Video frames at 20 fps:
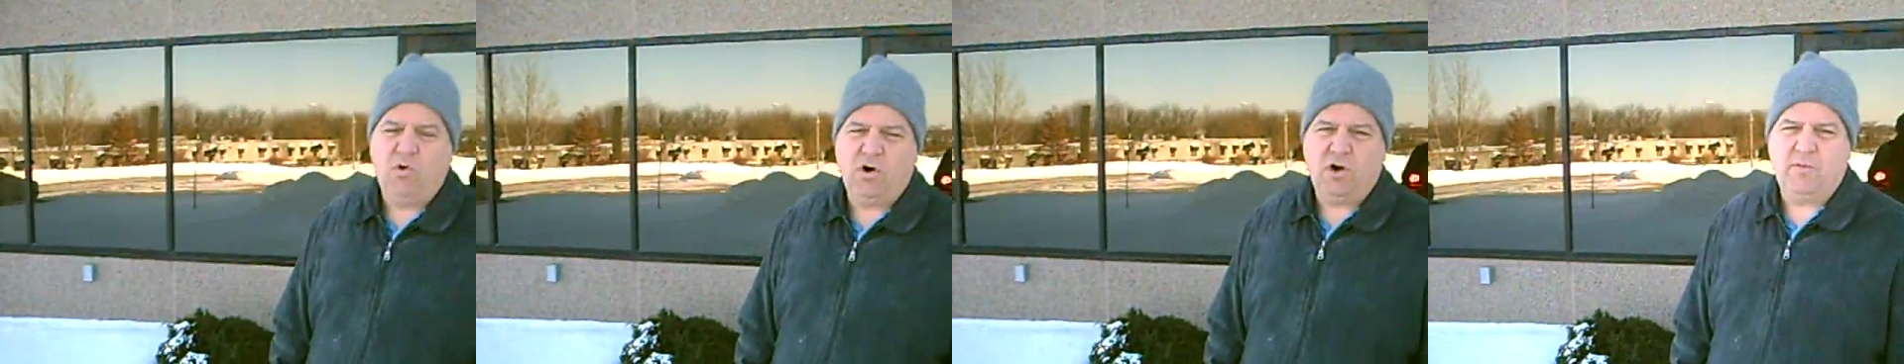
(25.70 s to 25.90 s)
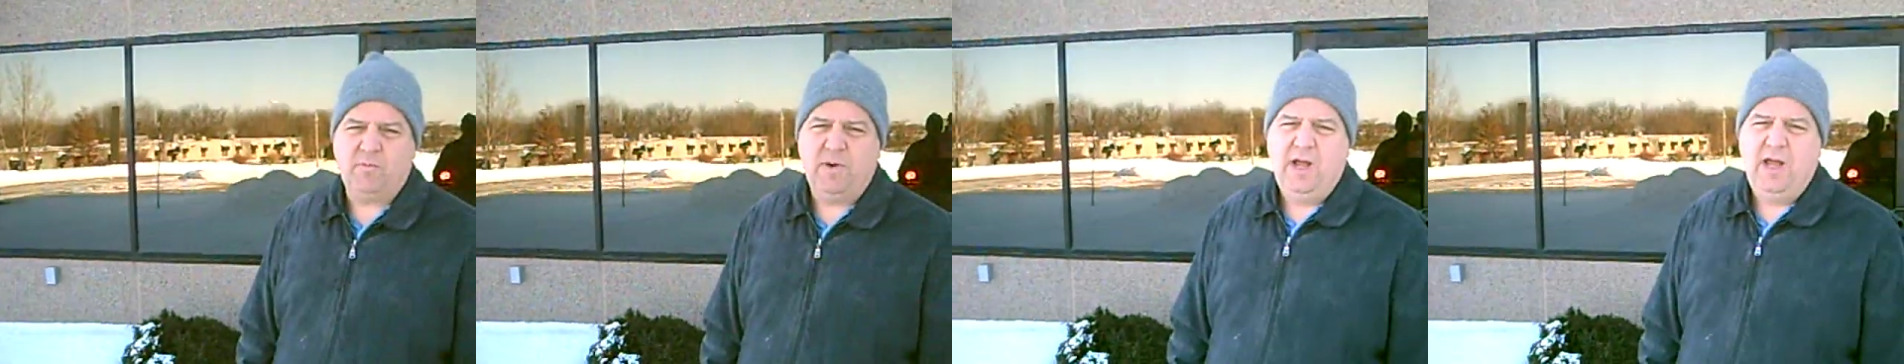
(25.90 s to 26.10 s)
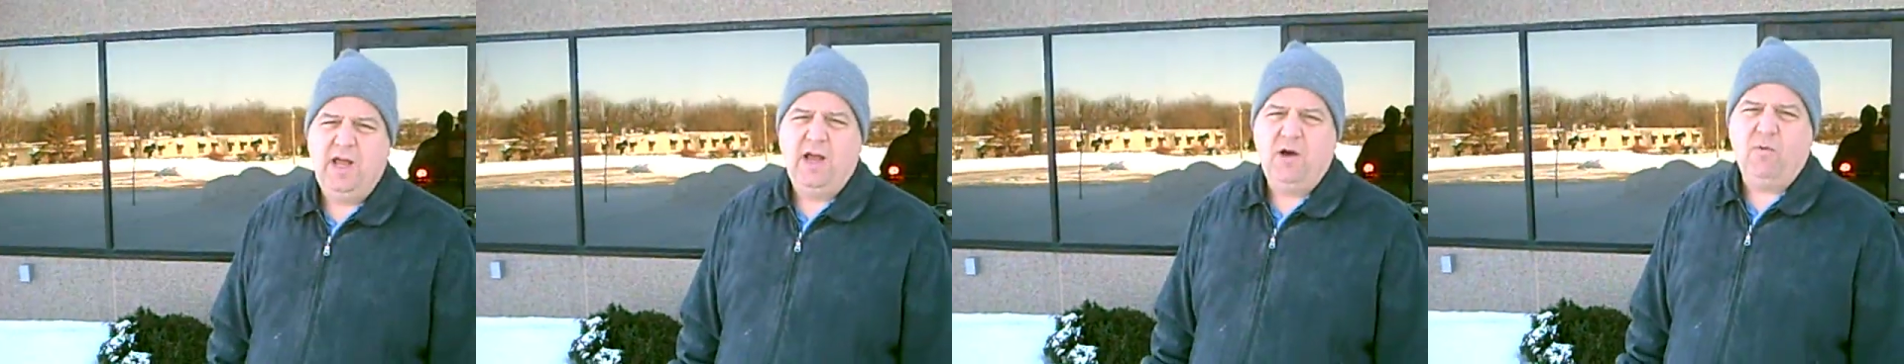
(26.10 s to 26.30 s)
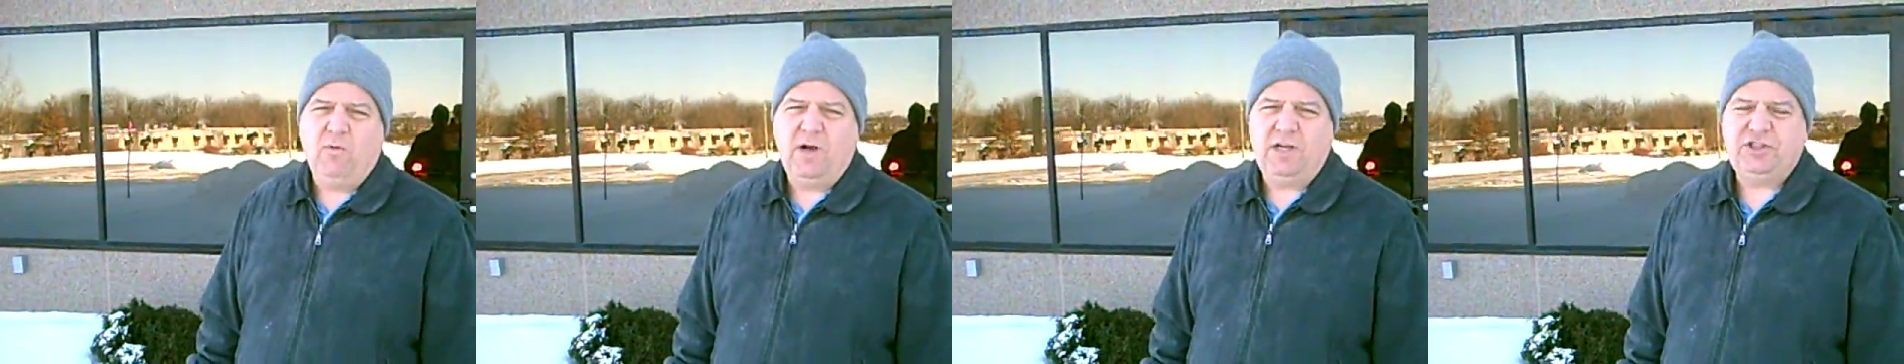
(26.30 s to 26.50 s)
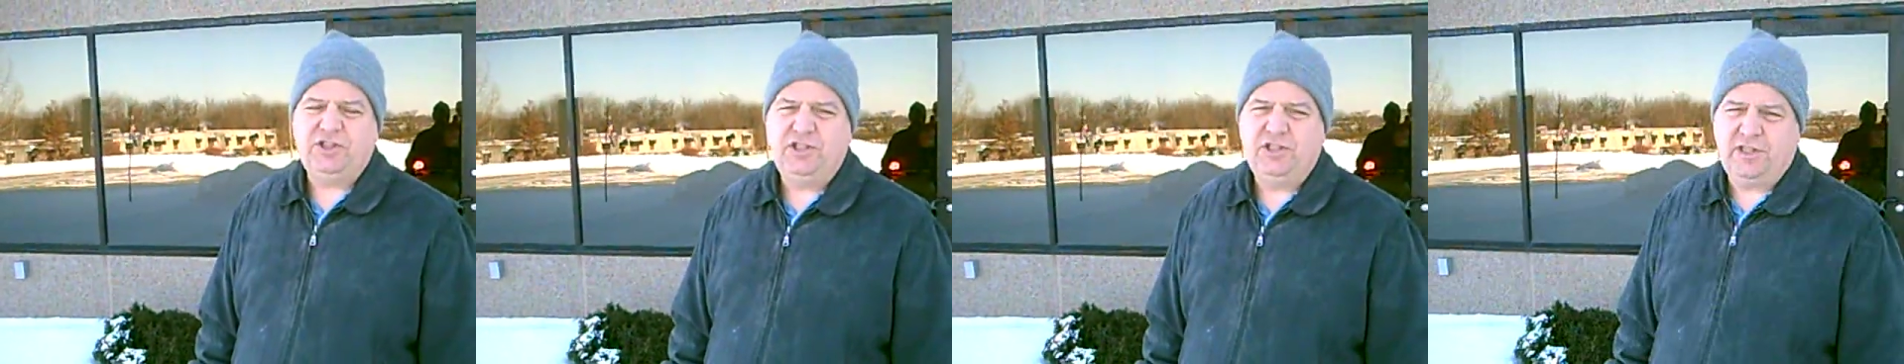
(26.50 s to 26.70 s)
it's warm. I
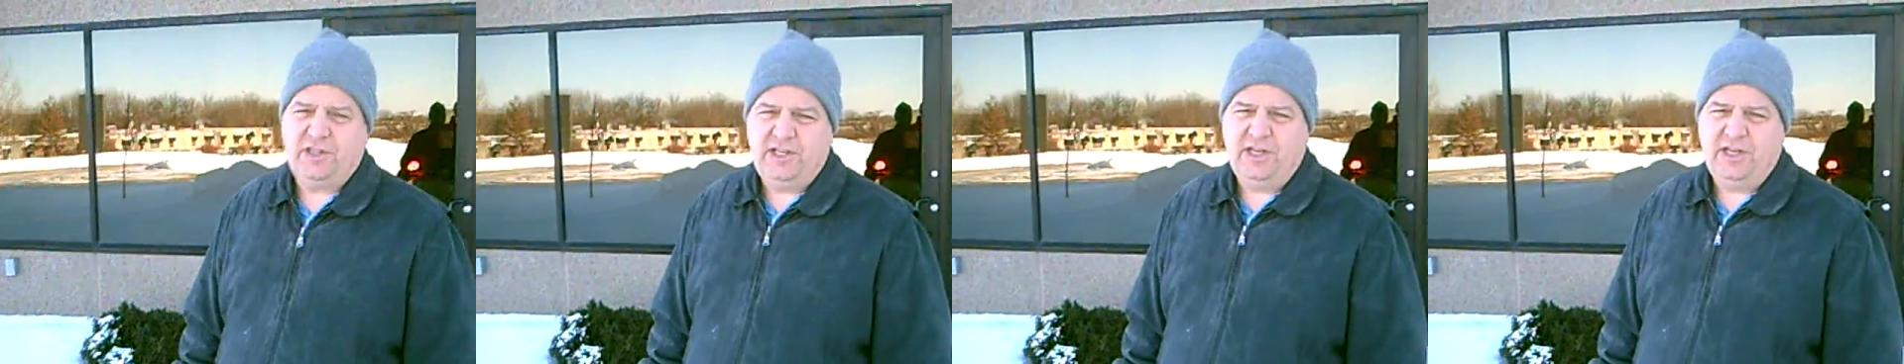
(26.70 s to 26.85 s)
want you to